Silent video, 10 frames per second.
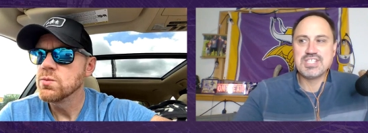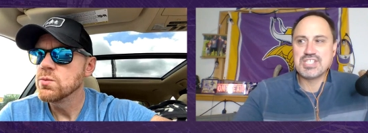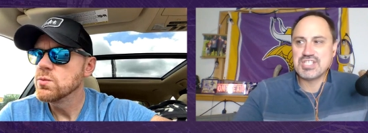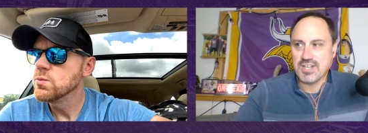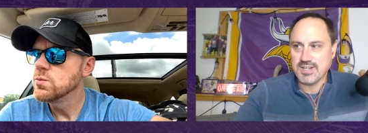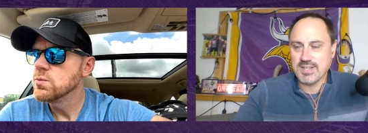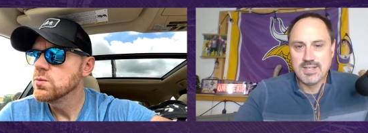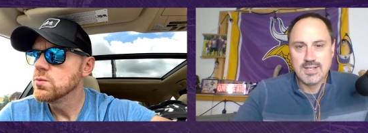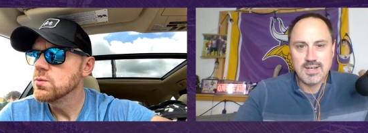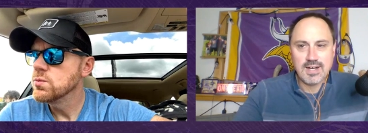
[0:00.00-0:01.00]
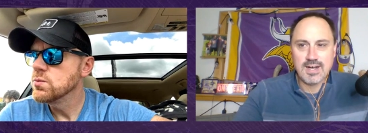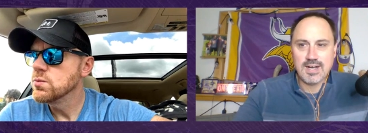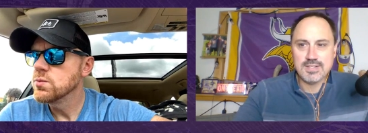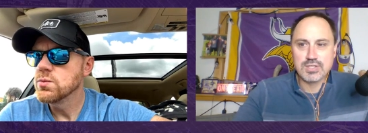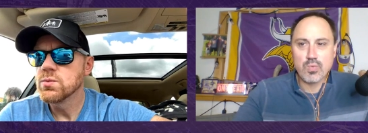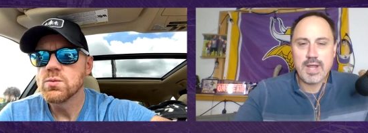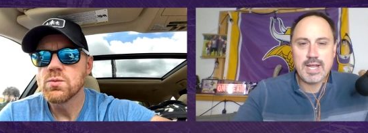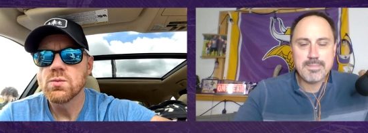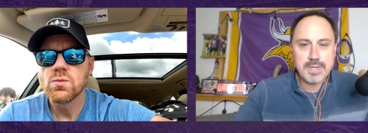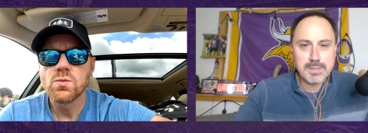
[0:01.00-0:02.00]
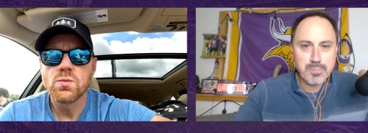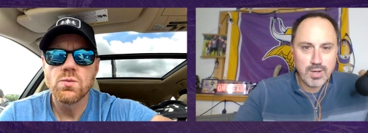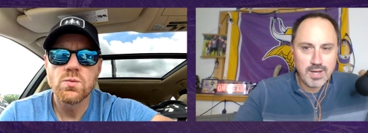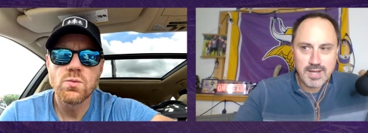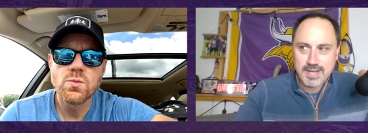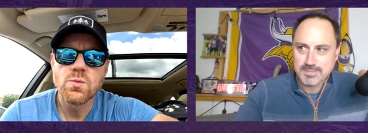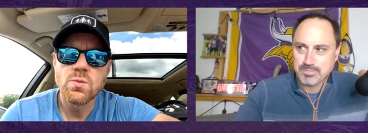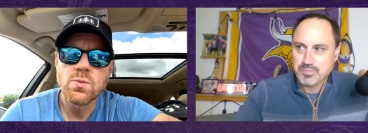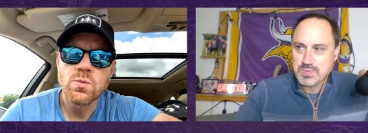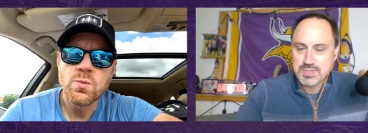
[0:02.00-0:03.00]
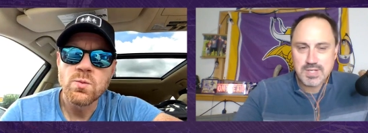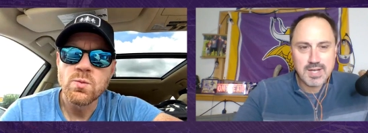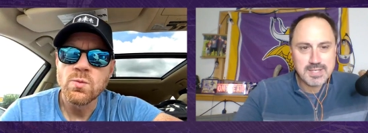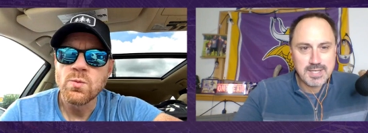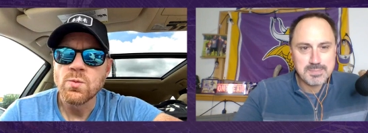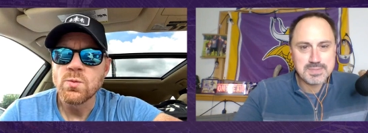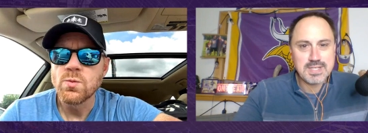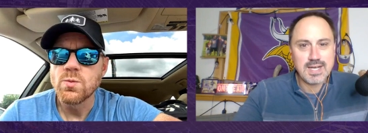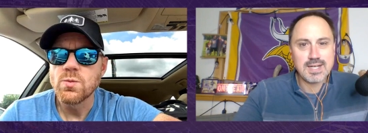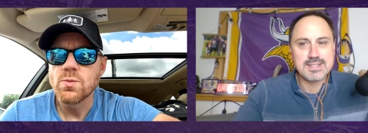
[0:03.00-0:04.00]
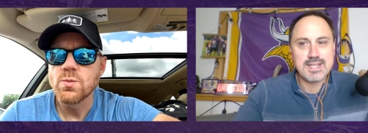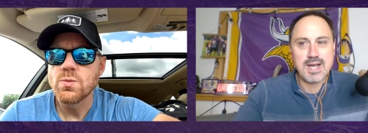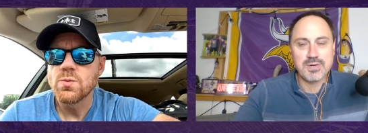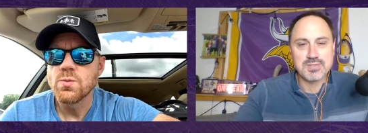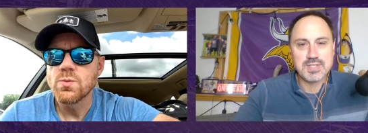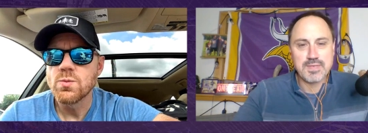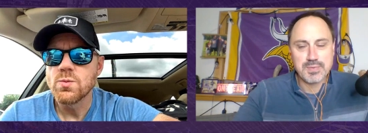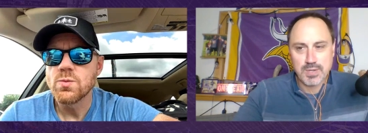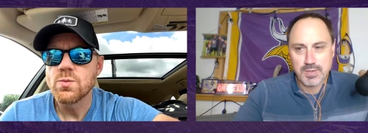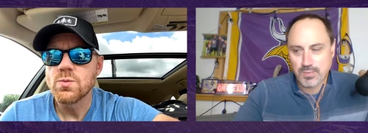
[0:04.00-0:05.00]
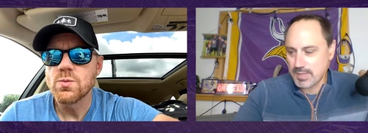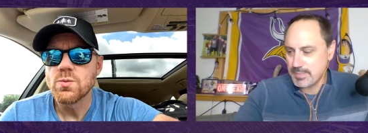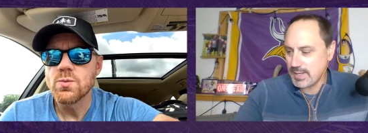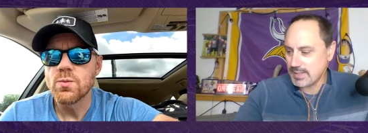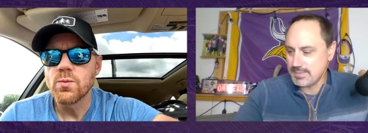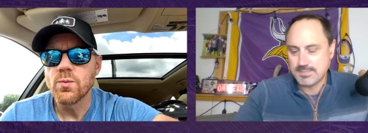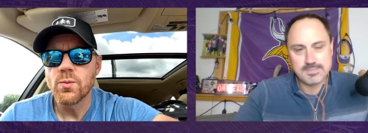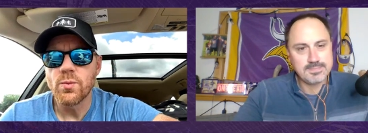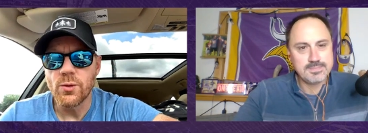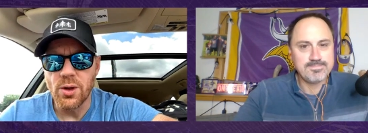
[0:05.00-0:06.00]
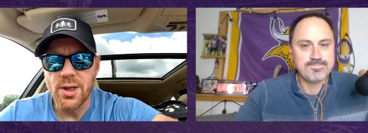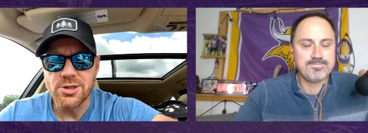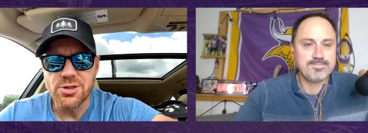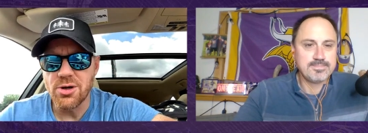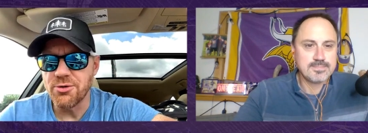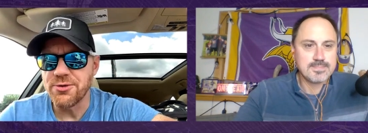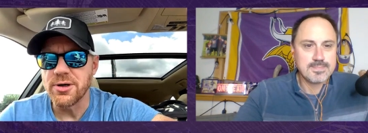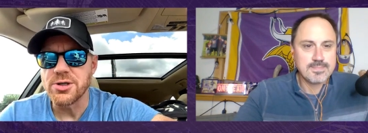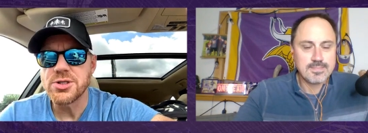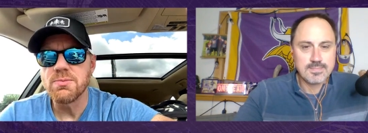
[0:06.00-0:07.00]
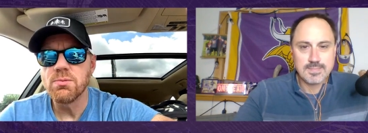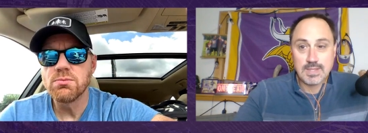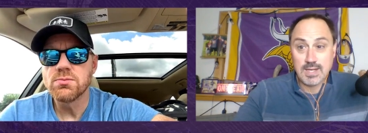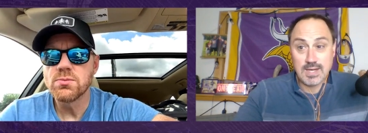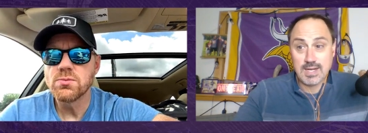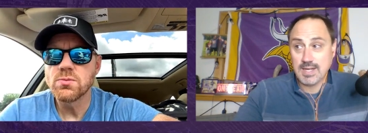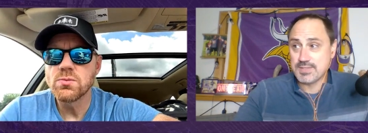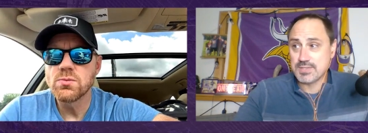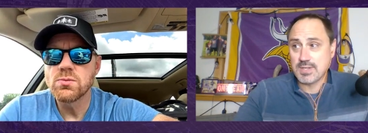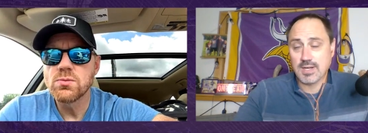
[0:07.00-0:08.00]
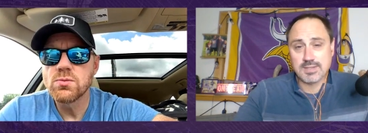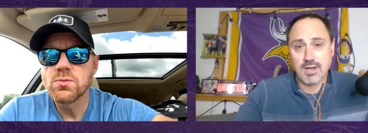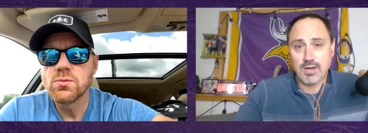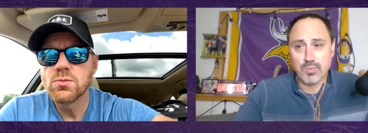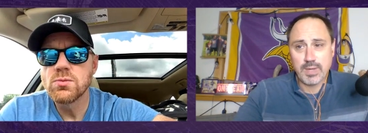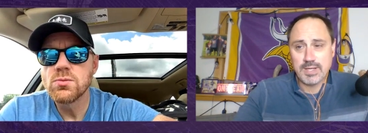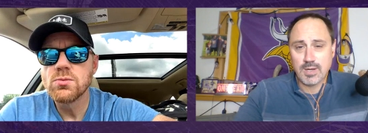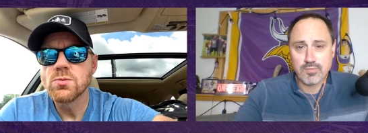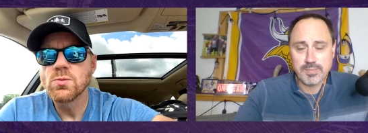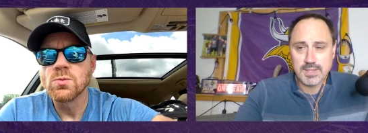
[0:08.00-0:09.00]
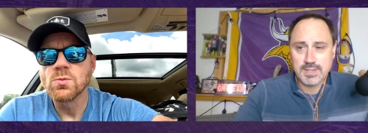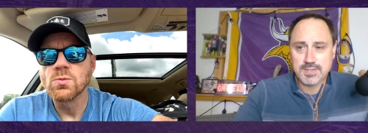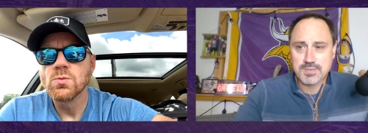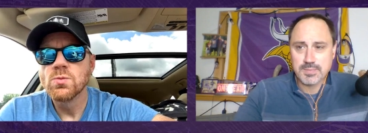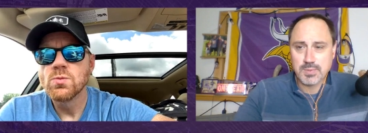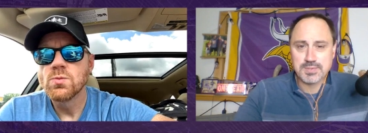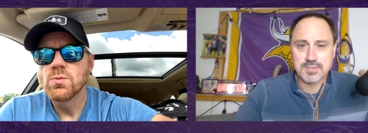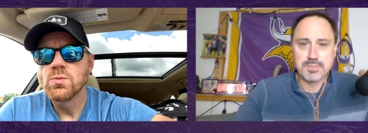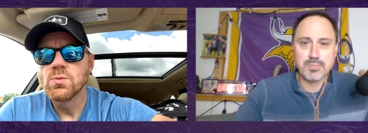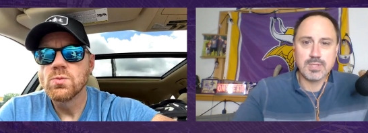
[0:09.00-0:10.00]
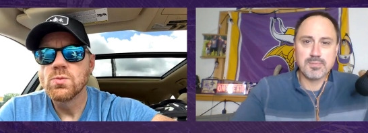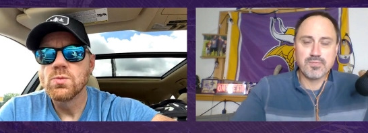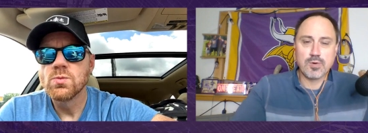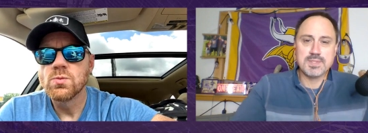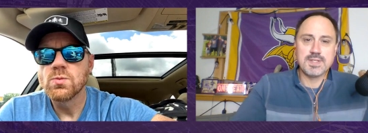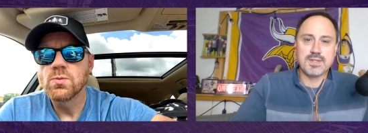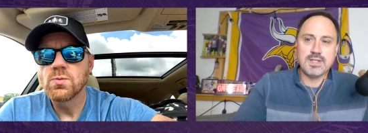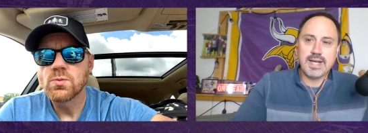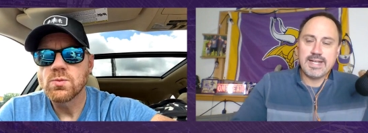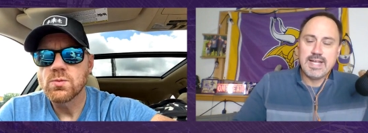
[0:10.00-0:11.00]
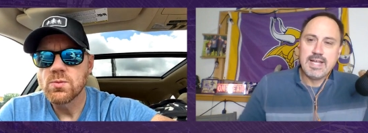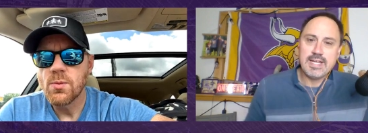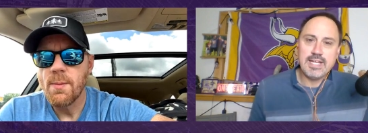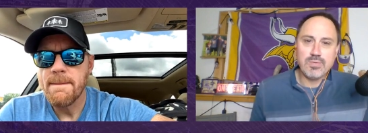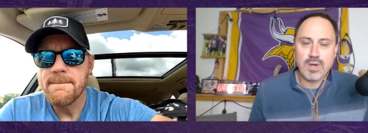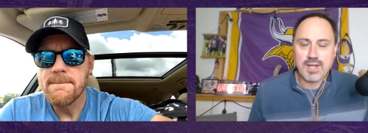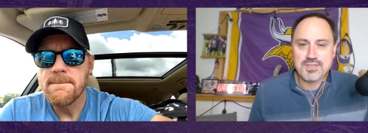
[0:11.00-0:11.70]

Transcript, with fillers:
Speaker 1: stud. Uh, DeWayne McBride, stock up, stock down, our seventh round running back.
Speaker 2: I'll let you go first.
Speaker 1: Uh, stock down, way down for me. This was the most disappointing performance of the night. He ran